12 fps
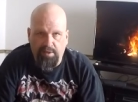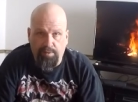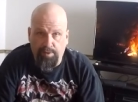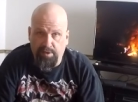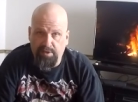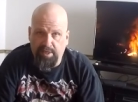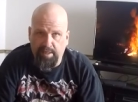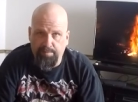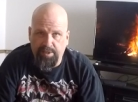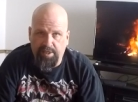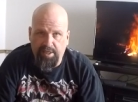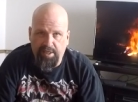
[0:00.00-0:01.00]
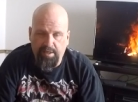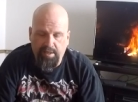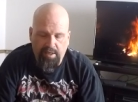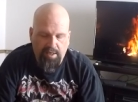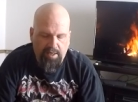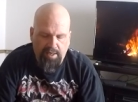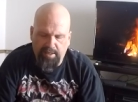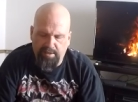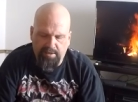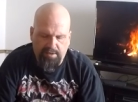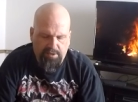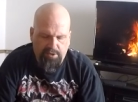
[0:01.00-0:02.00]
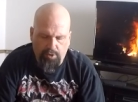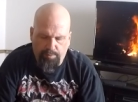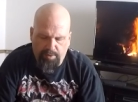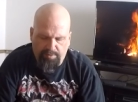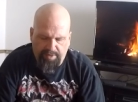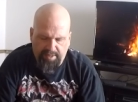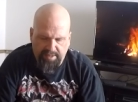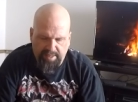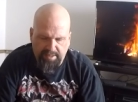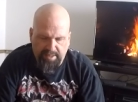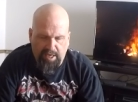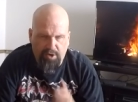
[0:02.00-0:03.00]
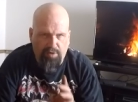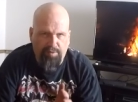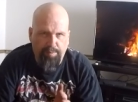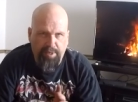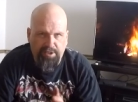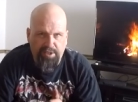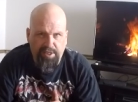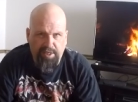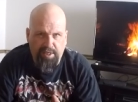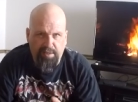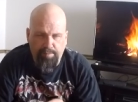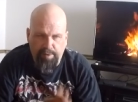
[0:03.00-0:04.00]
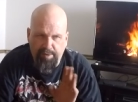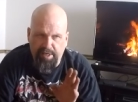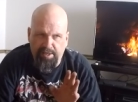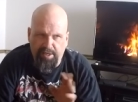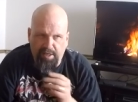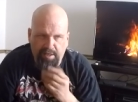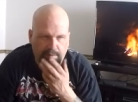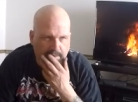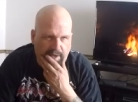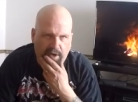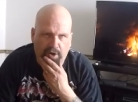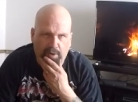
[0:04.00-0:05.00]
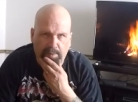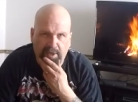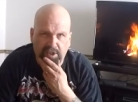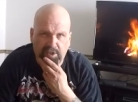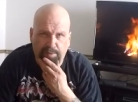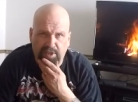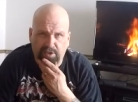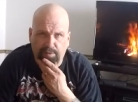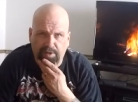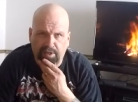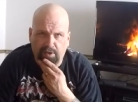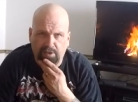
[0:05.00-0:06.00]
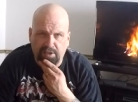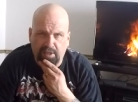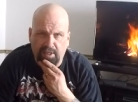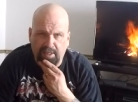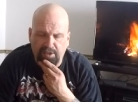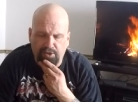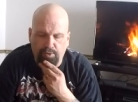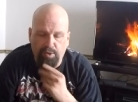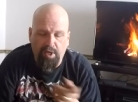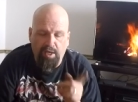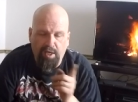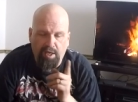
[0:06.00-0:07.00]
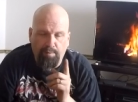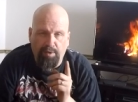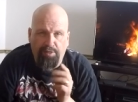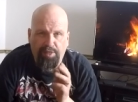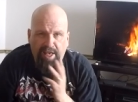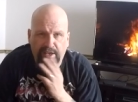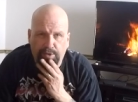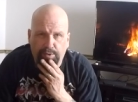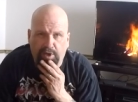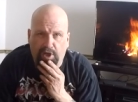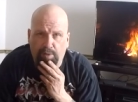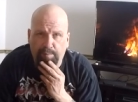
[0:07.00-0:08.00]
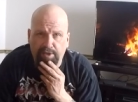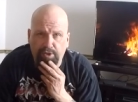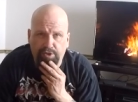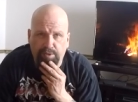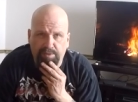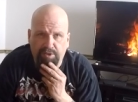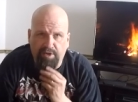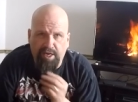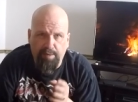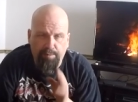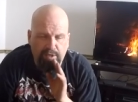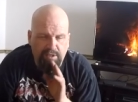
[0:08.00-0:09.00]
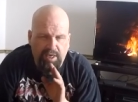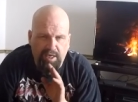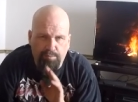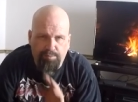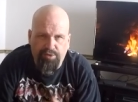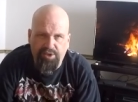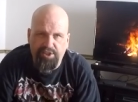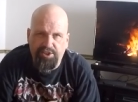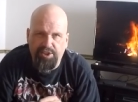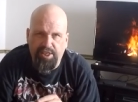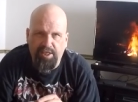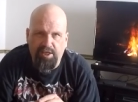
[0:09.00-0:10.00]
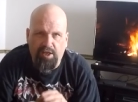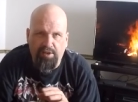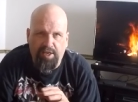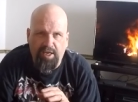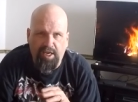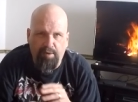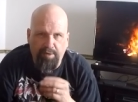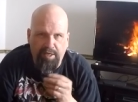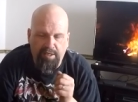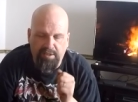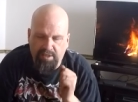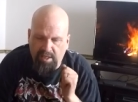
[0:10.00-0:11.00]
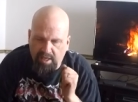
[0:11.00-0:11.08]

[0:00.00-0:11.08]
The reels came today. It's super fantastic. I don't know if I mentioned it yet. Maybe I did. I don't know. I'm kind of spacing right now because I got a lot to do. But thank you to all my new subscribers. I appreciate all the comments.